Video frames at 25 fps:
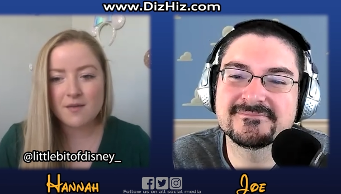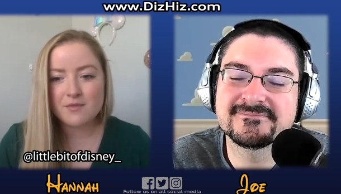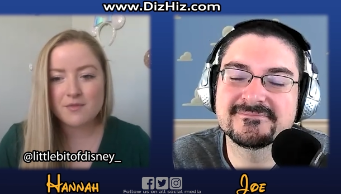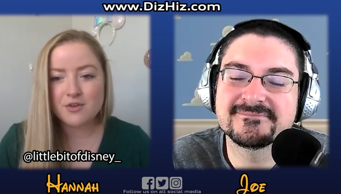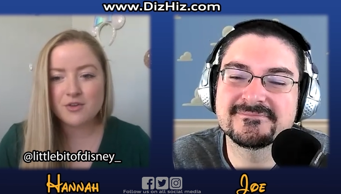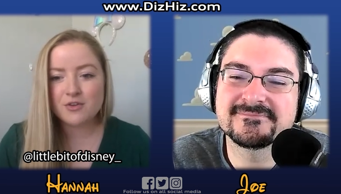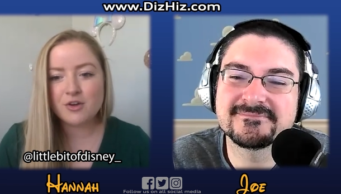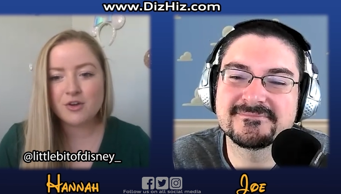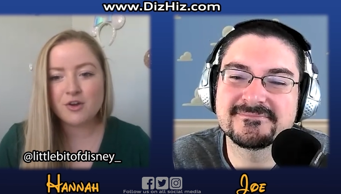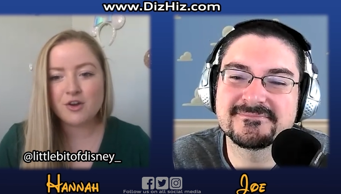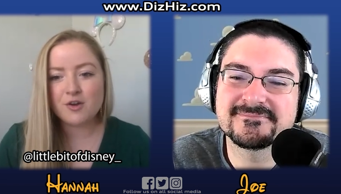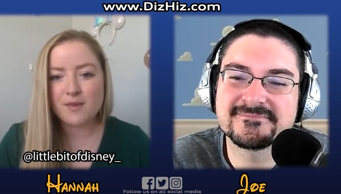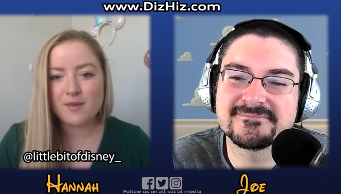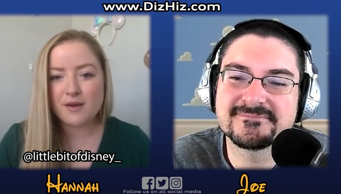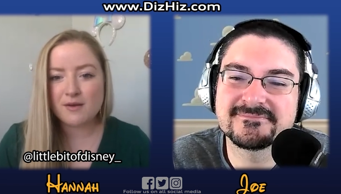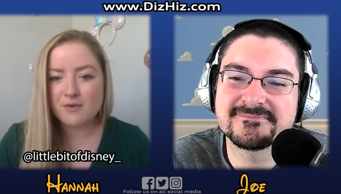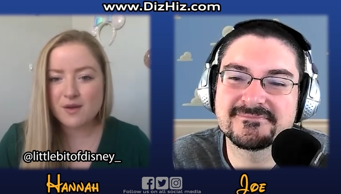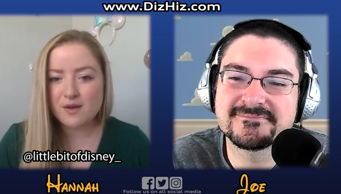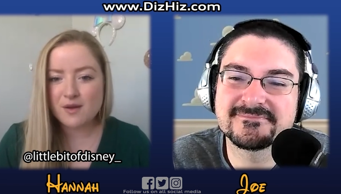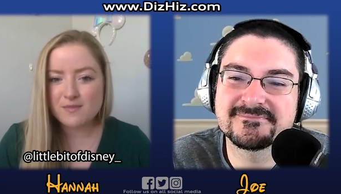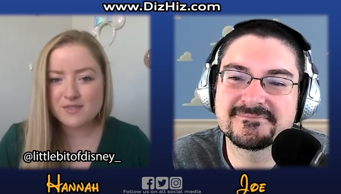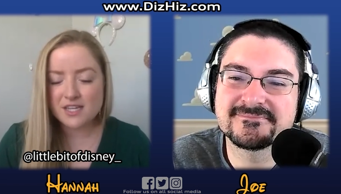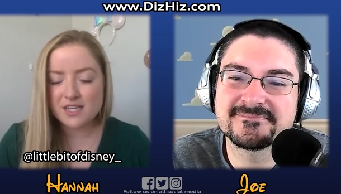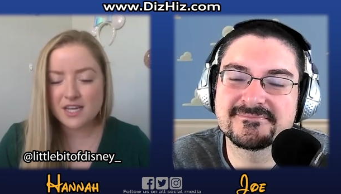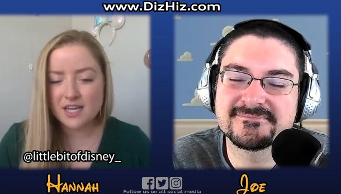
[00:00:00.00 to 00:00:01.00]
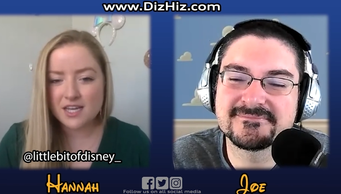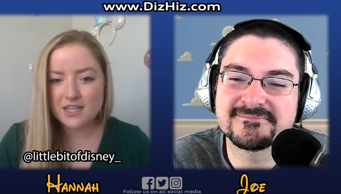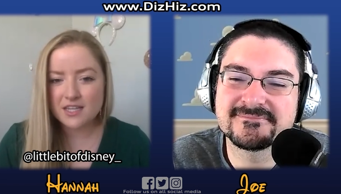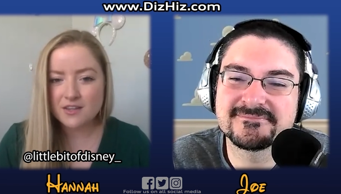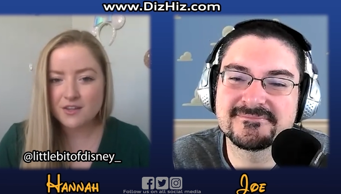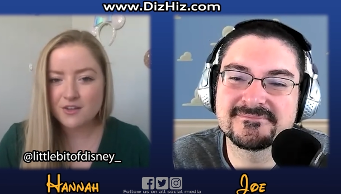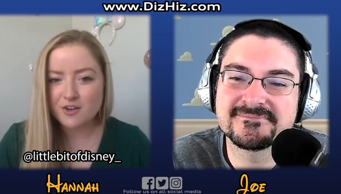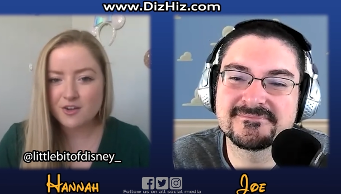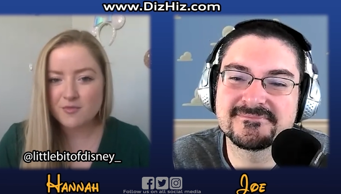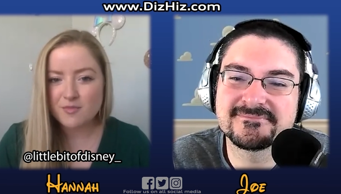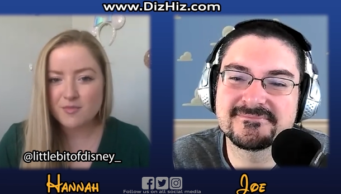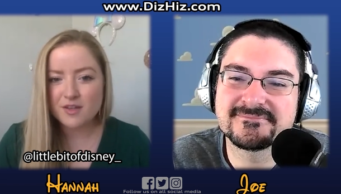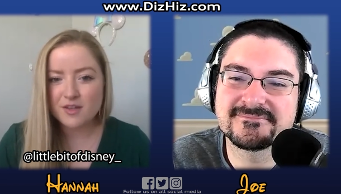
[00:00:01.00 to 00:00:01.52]
Speaker 1: you can go to my website,
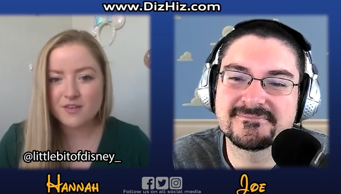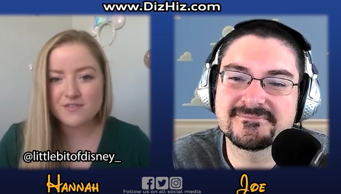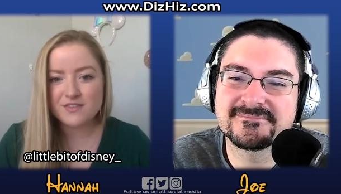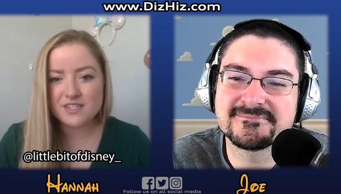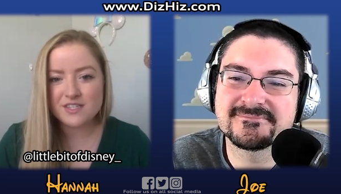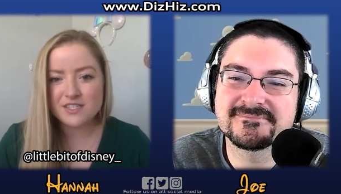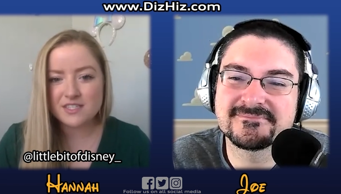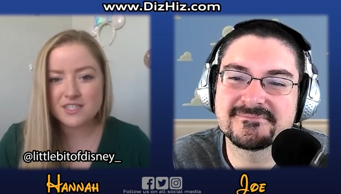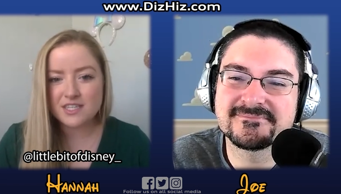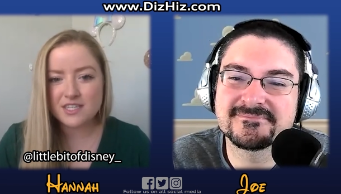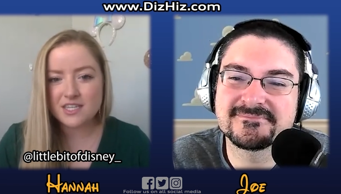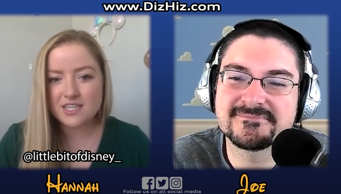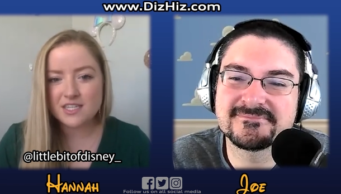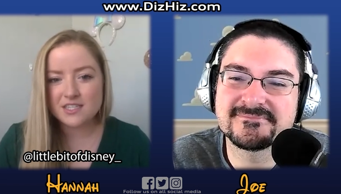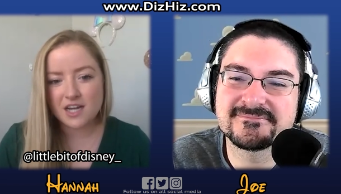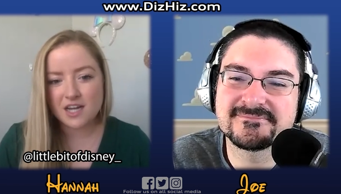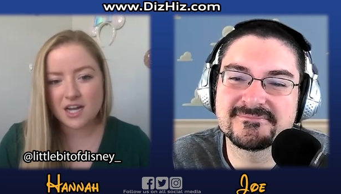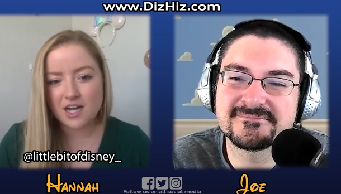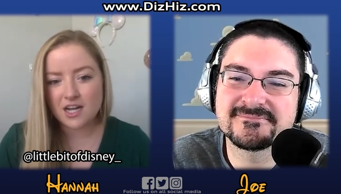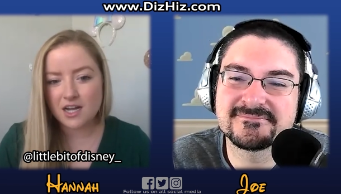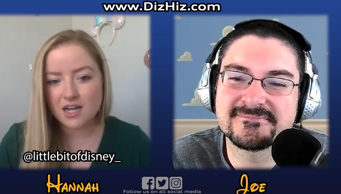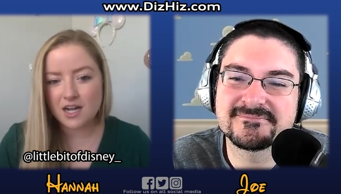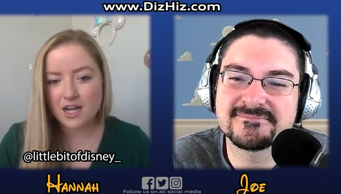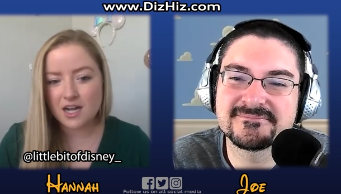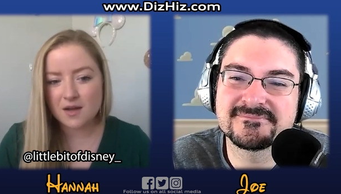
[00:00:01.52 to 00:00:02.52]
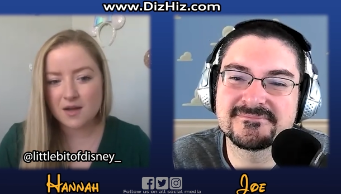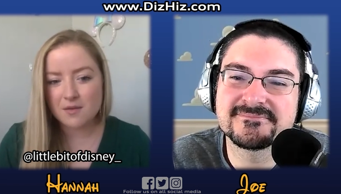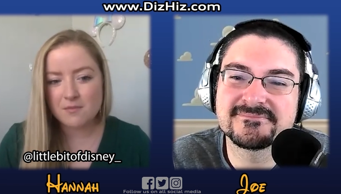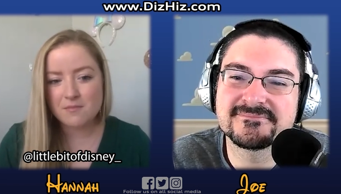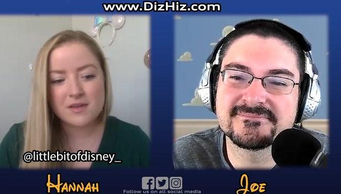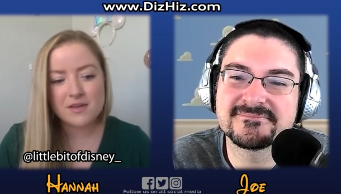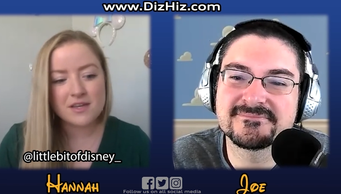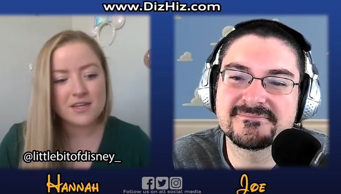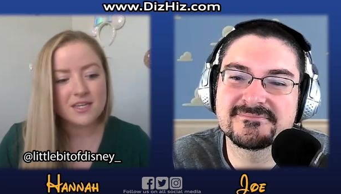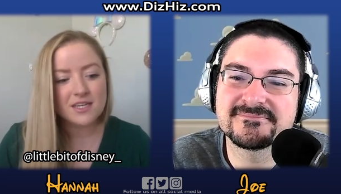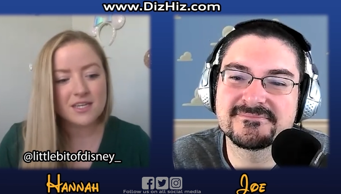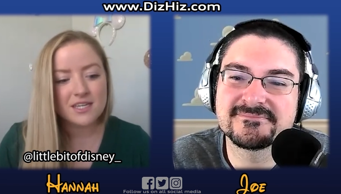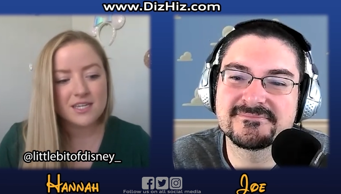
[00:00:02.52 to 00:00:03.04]
littlebitofdisney.com.
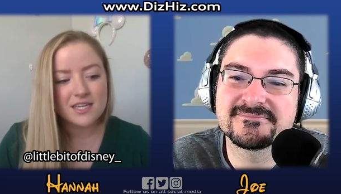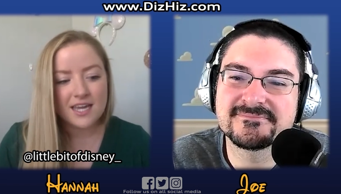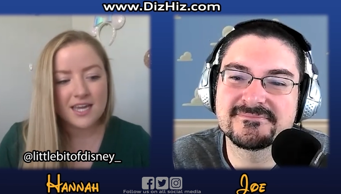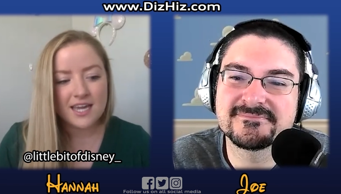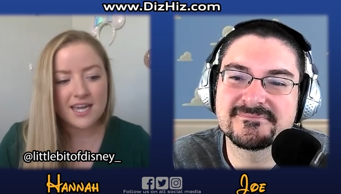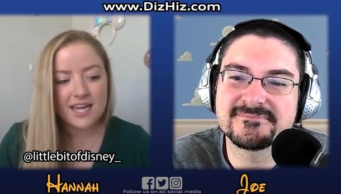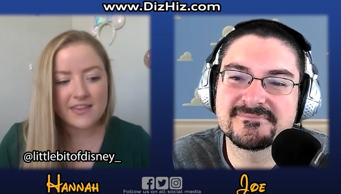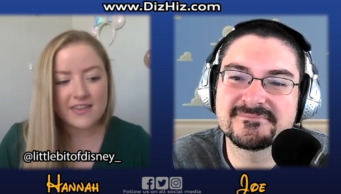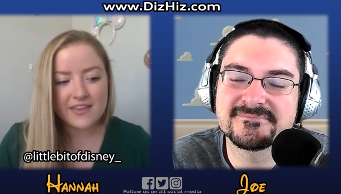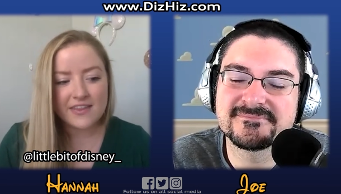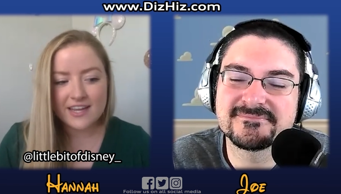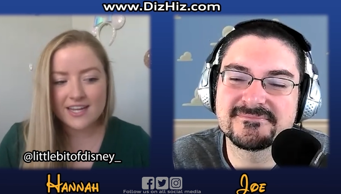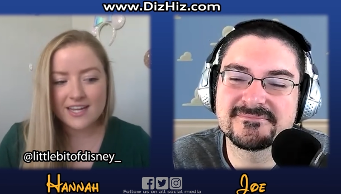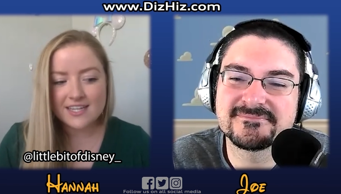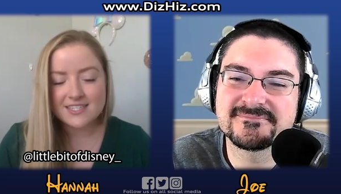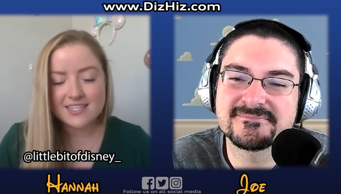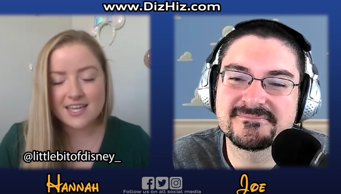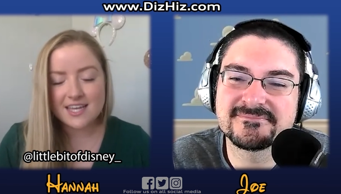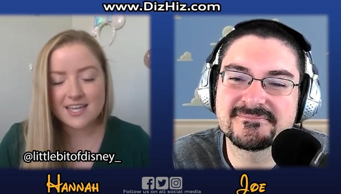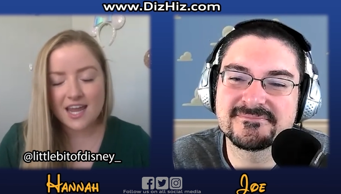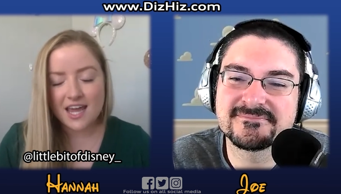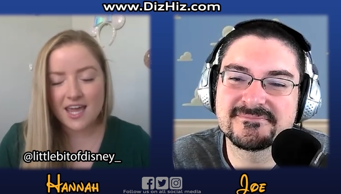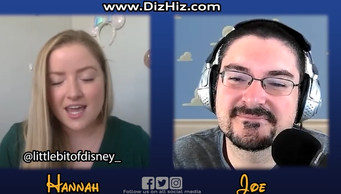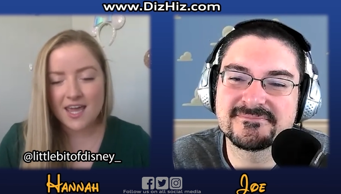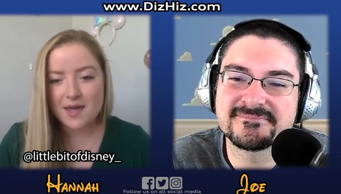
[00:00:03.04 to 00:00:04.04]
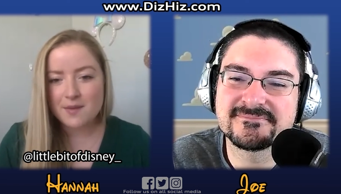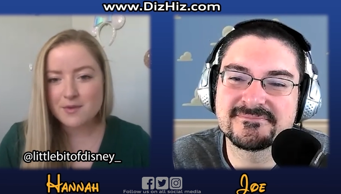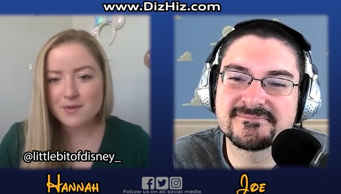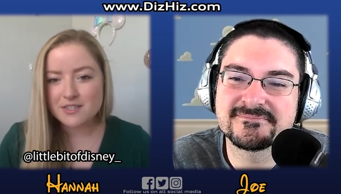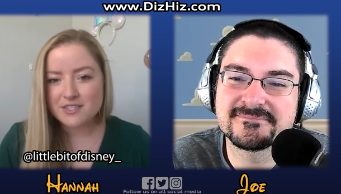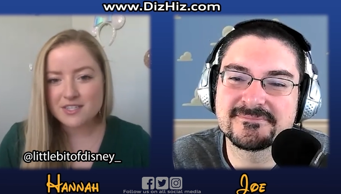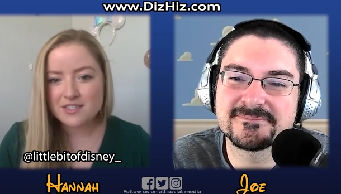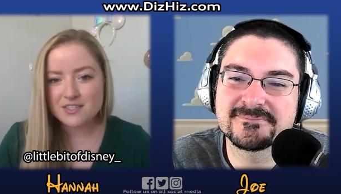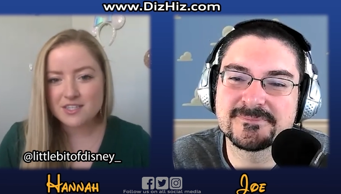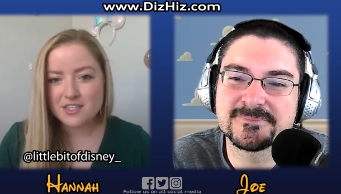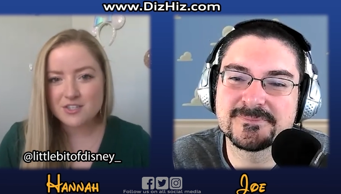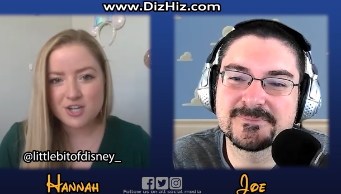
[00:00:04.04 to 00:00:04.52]
And like I said, I am a Disney